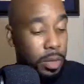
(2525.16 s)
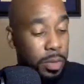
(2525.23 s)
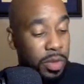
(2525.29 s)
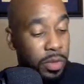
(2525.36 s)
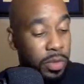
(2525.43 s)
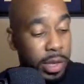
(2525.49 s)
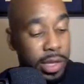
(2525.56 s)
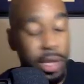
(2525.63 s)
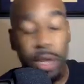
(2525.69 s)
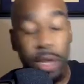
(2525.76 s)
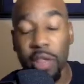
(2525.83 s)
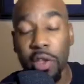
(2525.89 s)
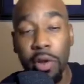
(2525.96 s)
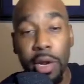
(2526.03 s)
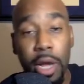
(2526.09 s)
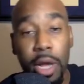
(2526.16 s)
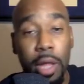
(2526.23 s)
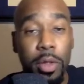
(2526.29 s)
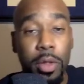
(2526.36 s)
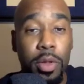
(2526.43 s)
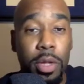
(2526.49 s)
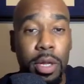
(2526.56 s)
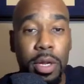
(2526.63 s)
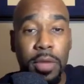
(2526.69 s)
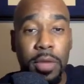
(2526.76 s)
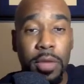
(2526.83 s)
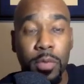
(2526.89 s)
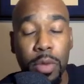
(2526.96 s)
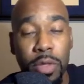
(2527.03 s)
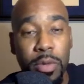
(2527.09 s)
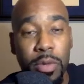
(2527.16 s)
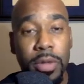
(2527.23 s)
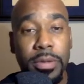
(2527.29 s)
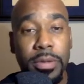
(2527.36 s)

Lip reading: between $10 to $30. You can get different ones, man.